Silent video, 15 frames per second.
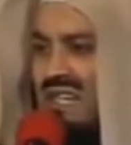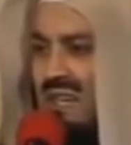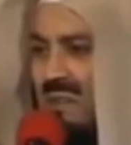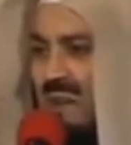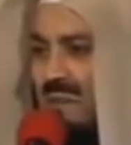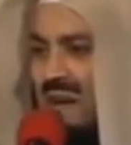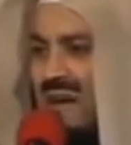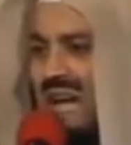
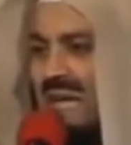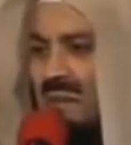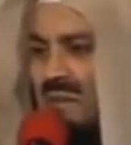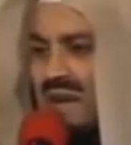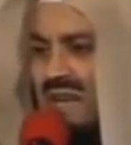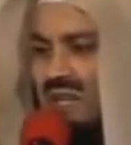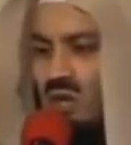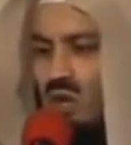Remember, I
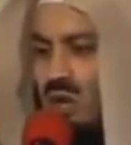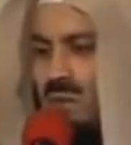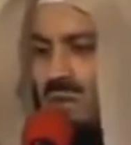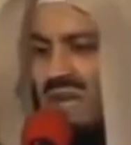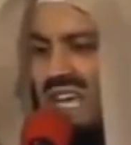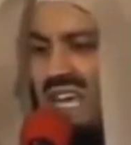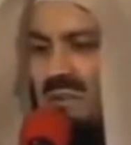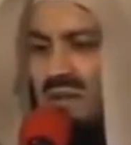might not
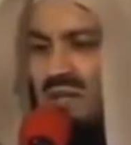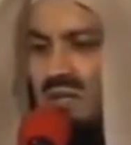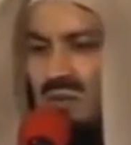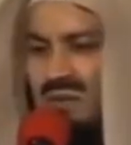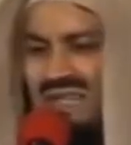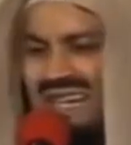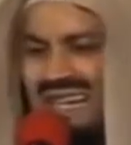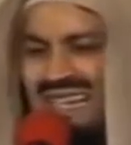be able to
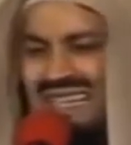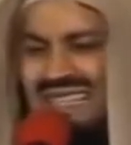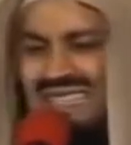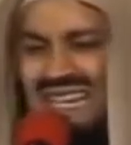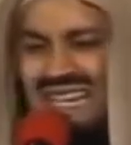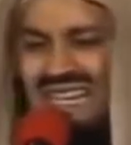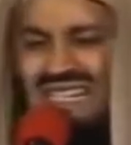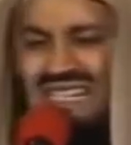
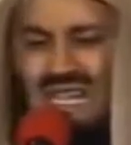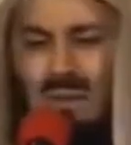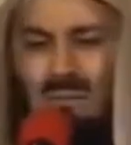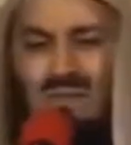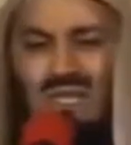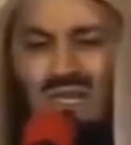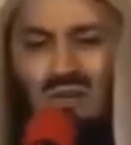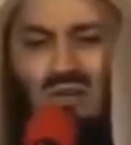currentize
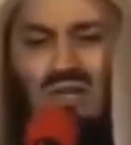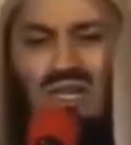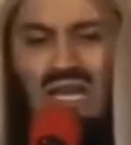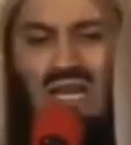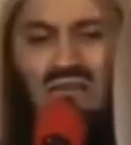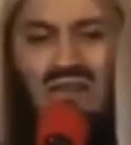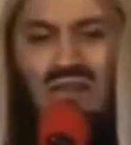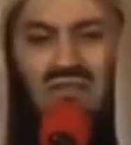absolutely
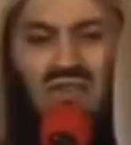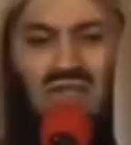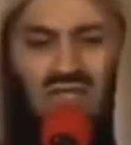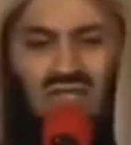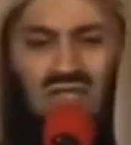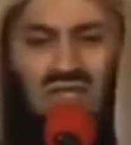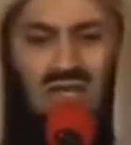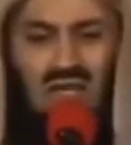every
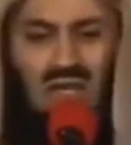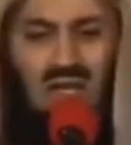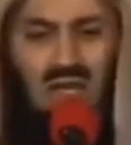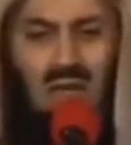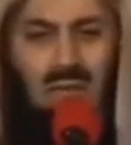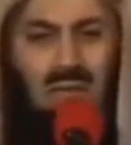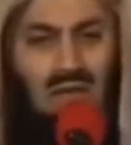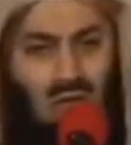verse,
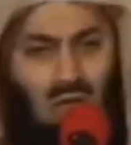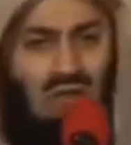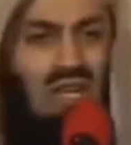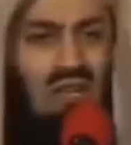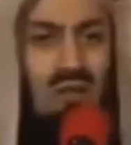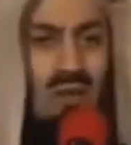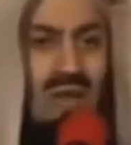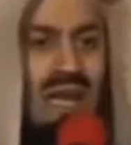but you
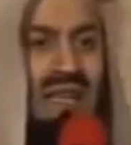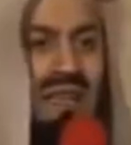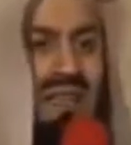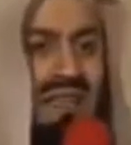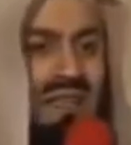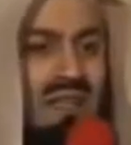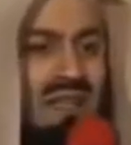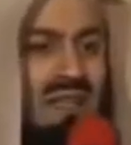can do that.
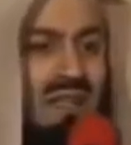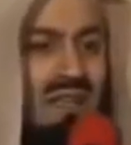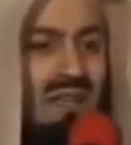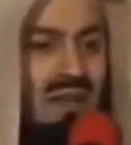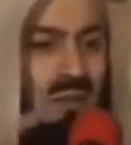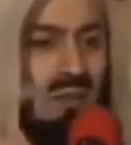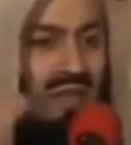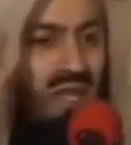
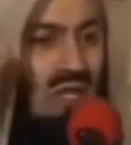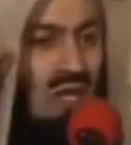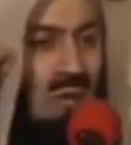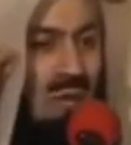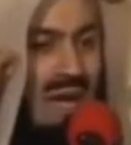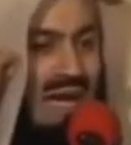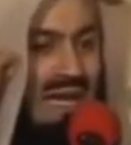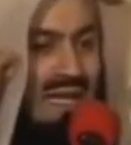Within your
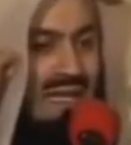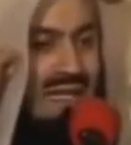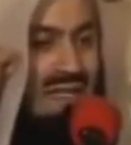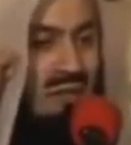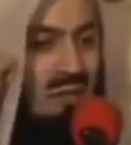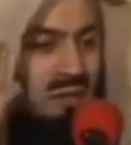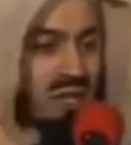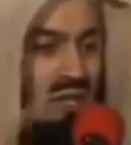mind,
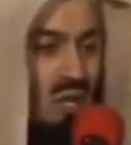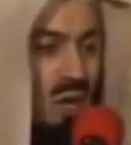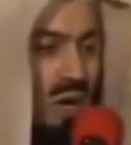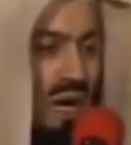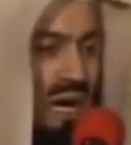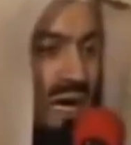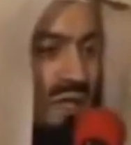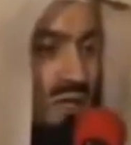within your
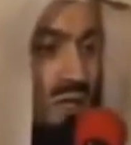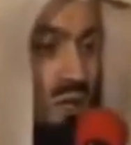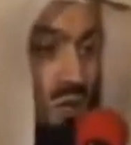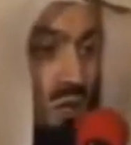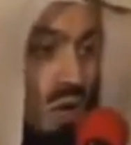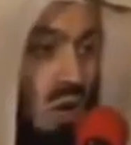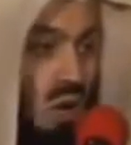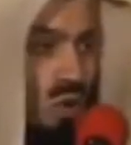heart, you
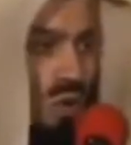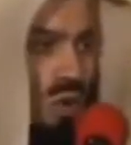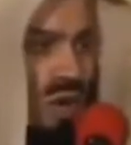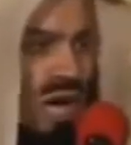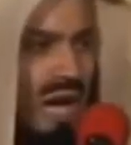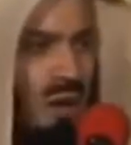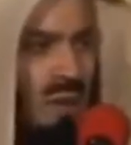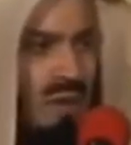know
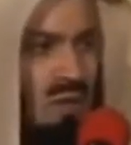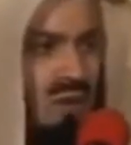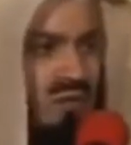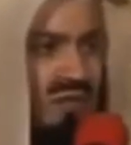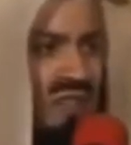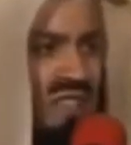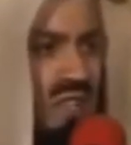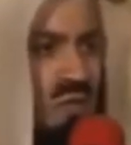how it will
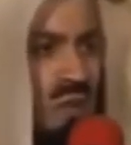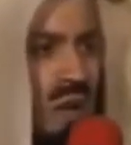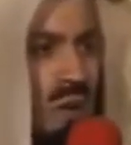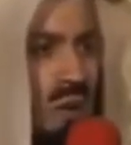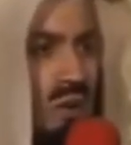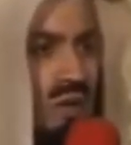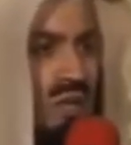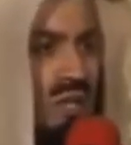fit into
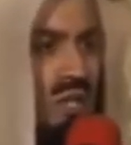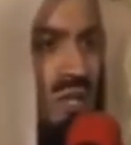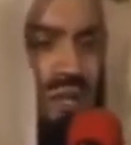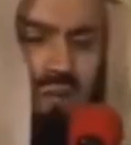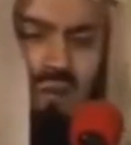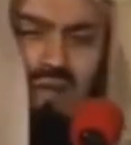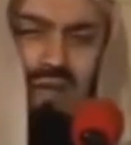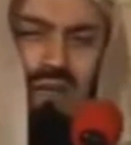our condition.